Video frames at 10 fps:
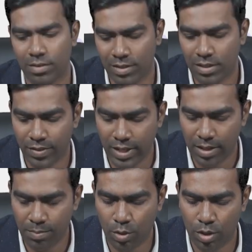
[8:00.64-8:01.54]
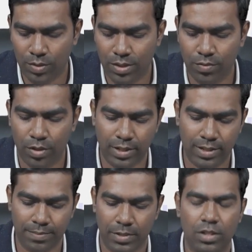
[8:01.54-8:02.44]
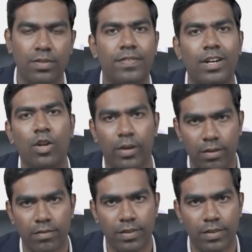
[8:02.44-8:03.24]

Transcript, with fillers: this is a very important question for exam. That's why phenytoin,